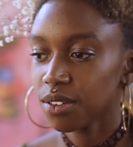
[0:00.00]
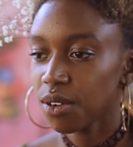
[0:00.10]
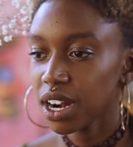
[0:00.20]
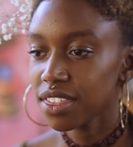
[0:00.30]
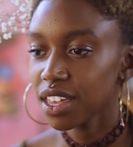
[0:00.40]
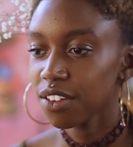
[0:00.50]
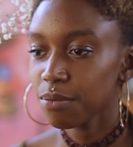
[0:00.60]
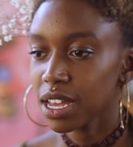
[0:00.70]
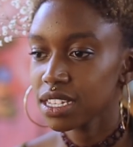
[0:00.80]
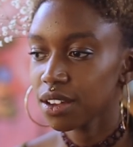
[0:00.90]
what I think of
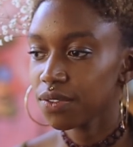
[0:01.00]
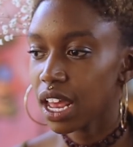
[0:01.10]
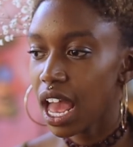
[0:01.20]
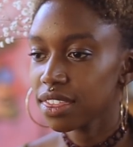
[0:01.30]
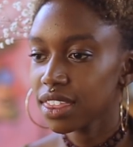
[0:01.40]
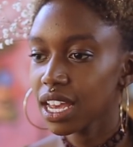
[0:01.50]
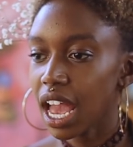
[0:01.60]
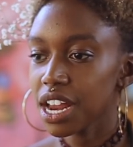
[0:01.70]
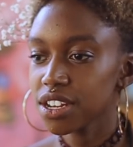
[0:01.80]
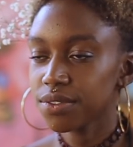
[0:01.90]
myself, I
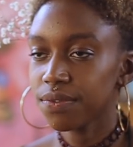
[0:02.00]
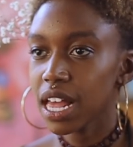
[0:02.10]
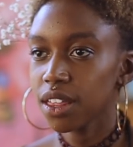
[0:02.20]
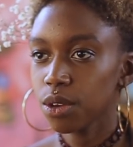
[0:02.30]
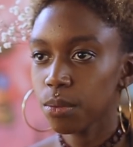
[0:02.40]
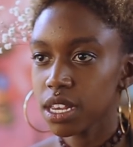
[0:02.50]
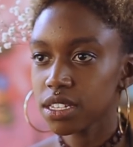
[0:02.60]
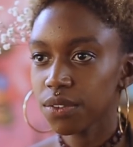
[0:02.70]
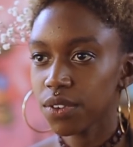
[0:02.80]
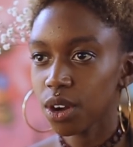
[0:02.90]
think I just value
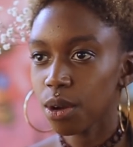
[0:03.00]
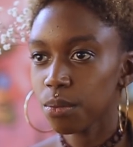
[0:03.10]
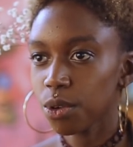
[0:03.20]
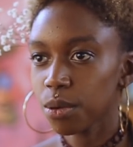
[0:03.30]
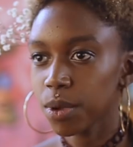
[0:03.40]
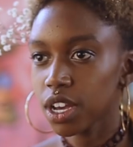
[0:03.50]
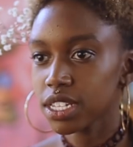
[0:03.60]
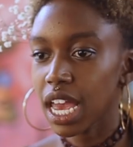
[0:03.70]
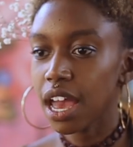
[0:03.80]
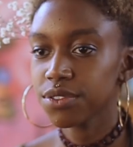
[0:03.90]
myself a lot more
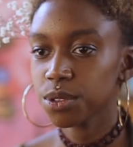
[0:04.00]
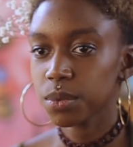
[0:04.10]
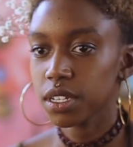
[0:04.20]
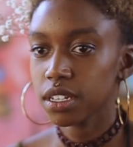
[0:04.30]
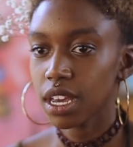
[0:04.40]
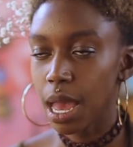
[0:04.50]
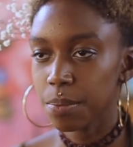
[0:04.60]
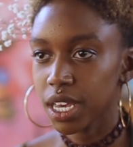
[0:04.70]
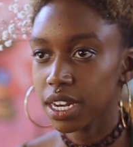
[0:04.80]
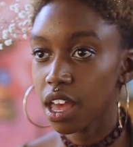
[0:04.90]
because I have to be
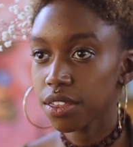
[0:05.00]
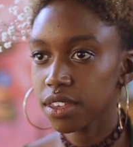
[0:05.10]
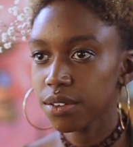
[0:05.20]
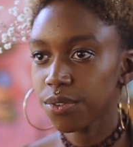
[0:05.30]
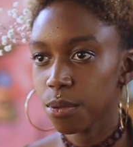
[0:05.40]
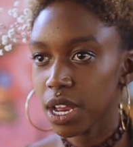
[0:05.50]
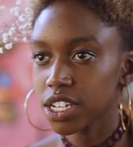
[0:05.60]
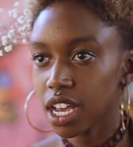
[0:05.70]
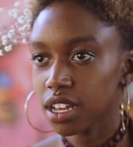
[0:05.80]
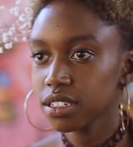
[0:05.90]
happy and healthy for my
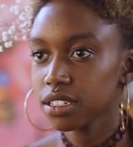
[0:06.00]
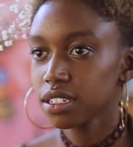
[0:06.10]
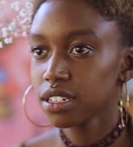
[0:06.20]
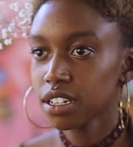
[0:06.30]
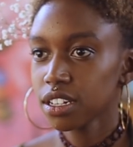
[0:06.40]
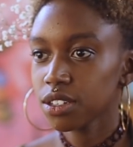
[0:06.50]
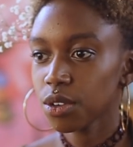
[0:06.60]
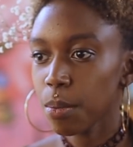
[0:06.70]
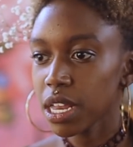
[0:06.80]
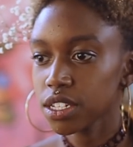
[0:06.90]
child.
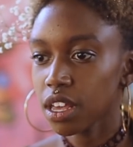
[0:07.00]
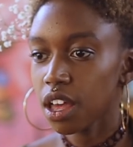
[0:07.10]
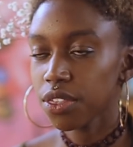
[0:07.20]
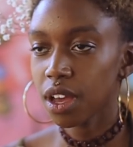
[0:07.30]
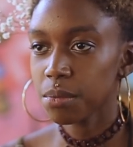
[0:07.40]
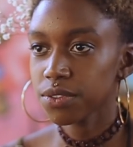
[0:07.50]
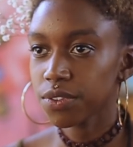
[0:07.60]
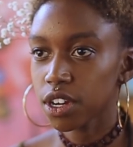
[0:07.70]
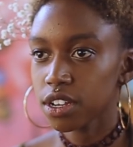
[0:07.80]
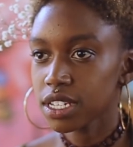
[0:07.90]
So mental health comes
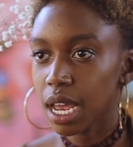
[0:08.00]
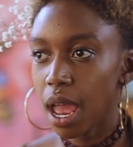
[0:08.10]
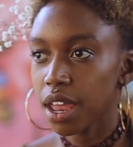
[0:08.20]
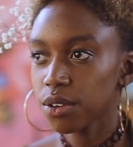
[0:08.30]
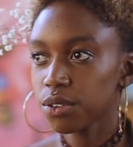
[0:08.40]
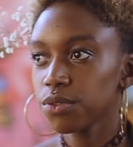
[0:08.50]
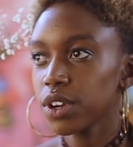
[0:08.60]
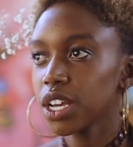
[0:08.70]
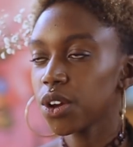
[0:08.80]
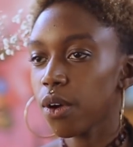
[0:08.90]
first. I, I don't
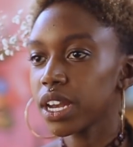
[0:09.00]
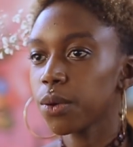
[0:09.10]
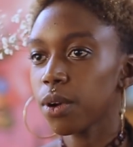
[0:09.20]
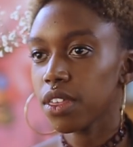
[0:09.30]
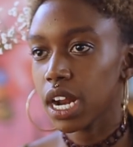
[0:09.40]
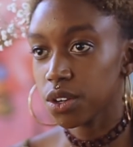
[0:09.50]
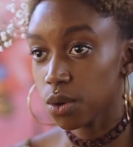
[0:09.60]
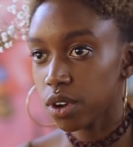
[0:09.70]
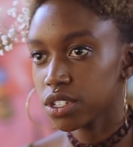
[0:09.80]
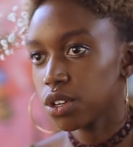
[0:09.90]
really go anywhere that I
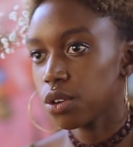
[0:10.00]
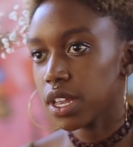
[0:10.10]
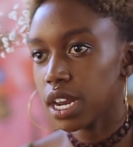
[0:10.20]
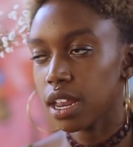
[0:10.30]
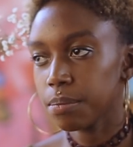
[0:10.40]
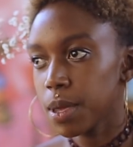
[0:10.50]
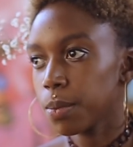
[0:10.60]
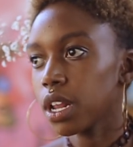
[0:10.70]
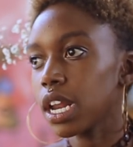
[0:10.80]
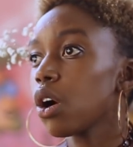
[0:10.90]
don't want to go that
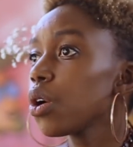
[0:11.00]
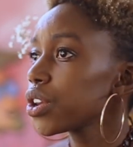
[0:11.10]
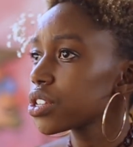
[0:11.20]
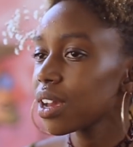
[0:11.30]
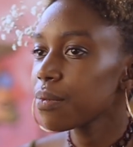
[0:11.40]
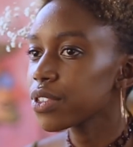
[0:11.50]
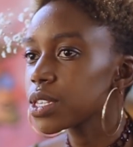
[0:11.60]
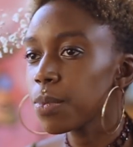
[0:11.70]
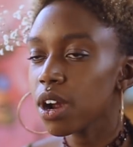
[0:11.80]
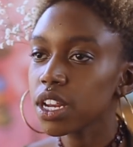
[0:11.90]
people are like, oh, you need to come for
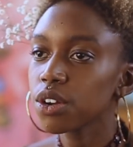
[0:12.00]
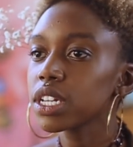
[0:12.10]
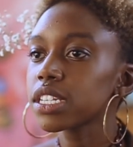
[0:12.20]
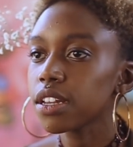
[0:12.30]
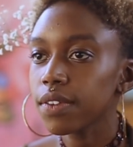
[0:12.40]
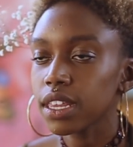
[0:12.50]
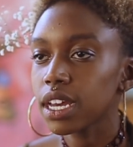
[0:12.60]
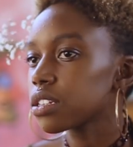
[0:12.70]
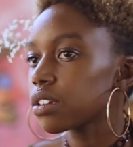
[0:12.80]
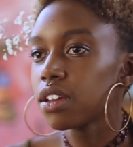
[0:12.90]
this party, you know, stuff like
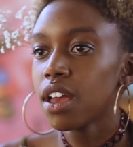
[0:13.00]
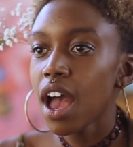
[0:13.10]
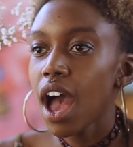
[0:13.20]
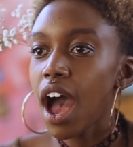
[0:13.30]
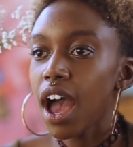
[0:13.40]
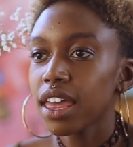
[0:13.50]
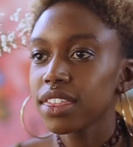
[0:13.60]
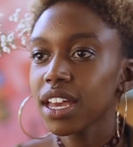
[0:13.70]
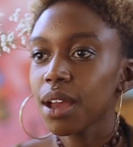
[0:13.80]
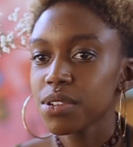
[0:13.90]
that. So I
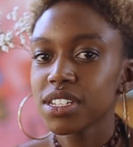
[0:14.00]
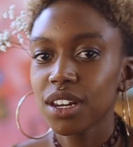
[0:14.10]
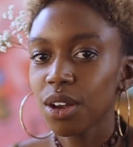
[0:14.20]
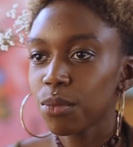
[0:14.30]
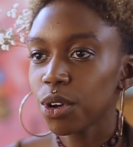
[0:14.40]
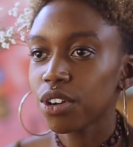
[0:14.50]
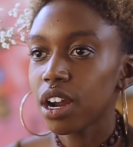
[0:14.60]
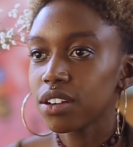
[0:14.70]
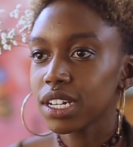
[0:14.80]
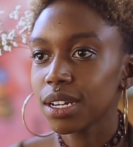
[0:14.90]
think I'm just a lot more
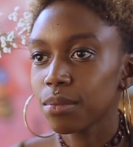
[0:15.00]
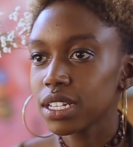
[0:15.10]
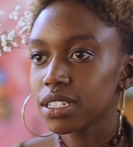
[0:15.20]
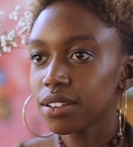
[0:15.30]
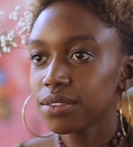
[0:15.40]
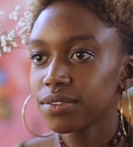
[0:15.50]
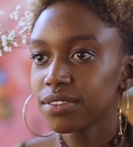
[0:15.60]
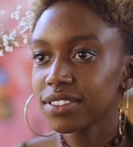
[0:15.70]
grounded in myself